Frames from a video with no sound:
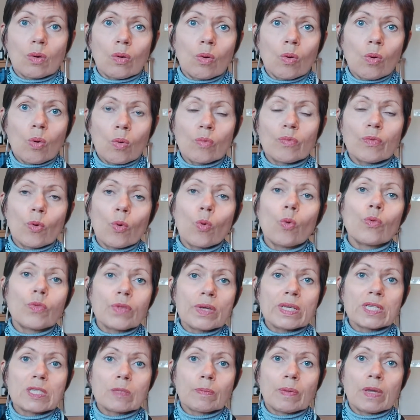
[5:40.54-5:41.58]
all
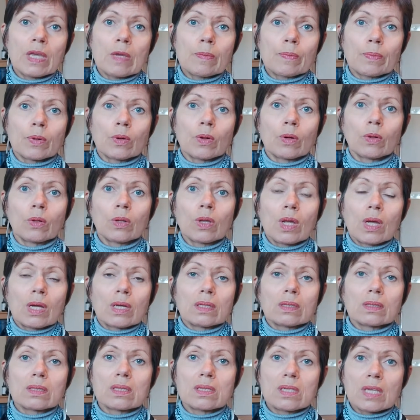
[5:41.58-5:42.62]
these people
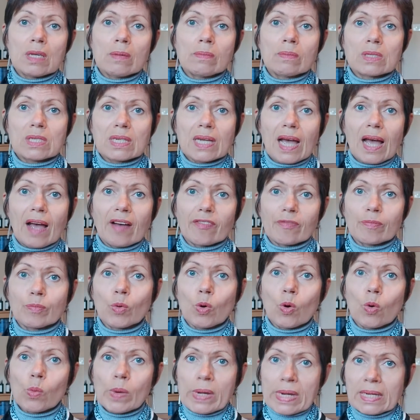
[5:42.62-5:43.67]
seem to have
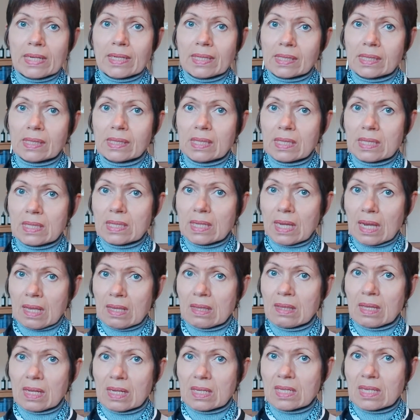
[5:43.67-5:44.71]
more weaknesses
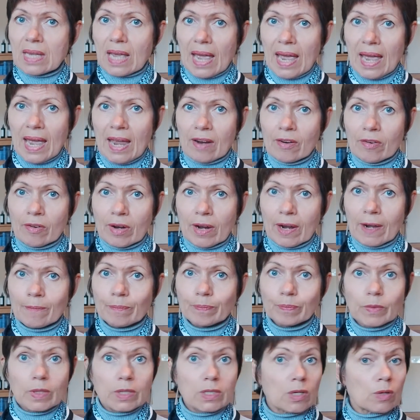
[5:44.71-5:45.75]
in this area.
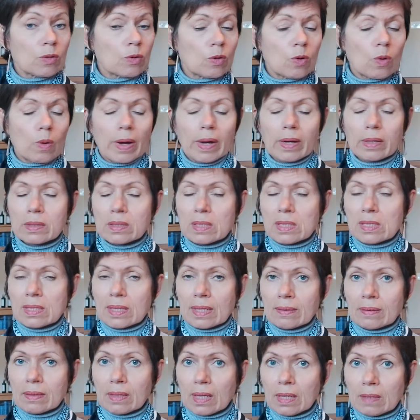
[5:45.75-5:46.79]
I don't quite
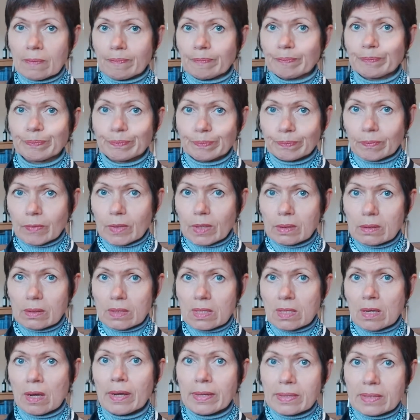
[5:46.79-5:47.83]
understand the
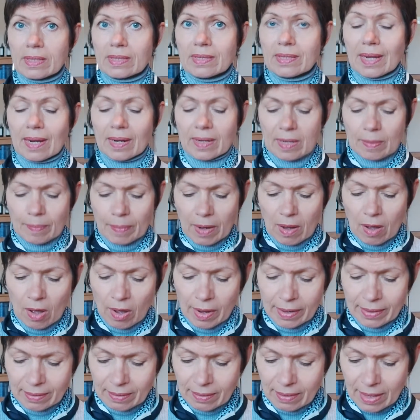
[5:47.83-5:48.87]
science exactly
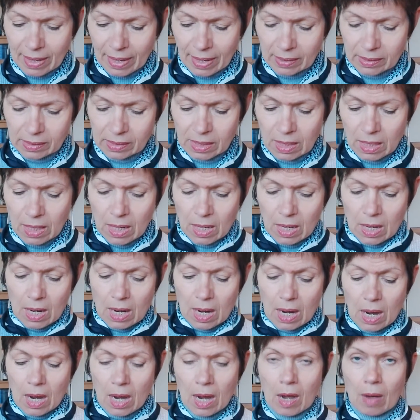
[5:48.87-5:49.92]
behind that.
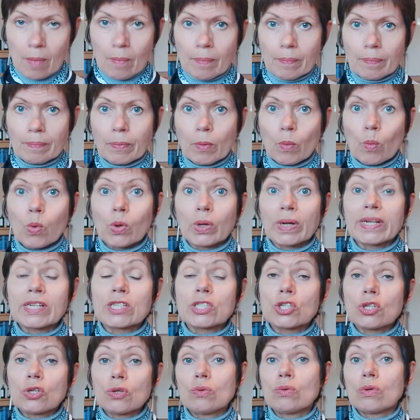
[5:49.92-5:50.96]
But what I
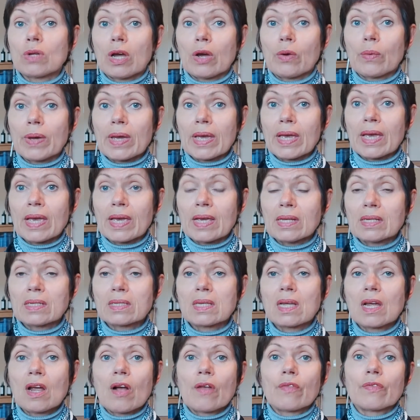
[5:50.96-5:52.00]
do know
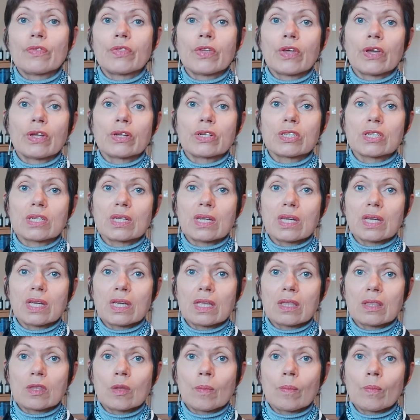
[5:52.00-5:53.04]
is that
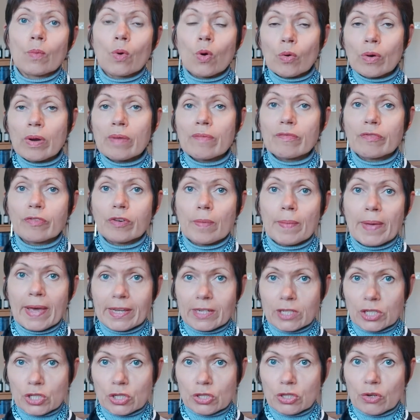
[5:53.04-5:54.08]
the more
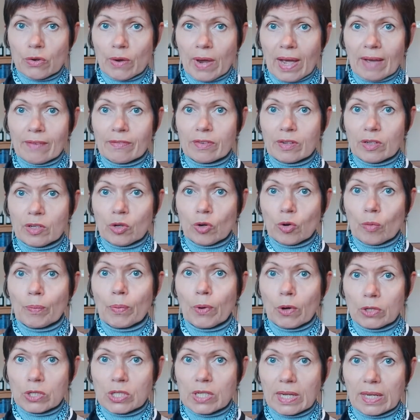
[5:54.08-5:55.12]
inflammation you have in your
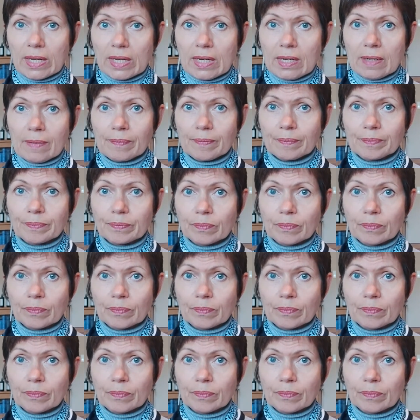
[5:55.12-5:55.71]
body,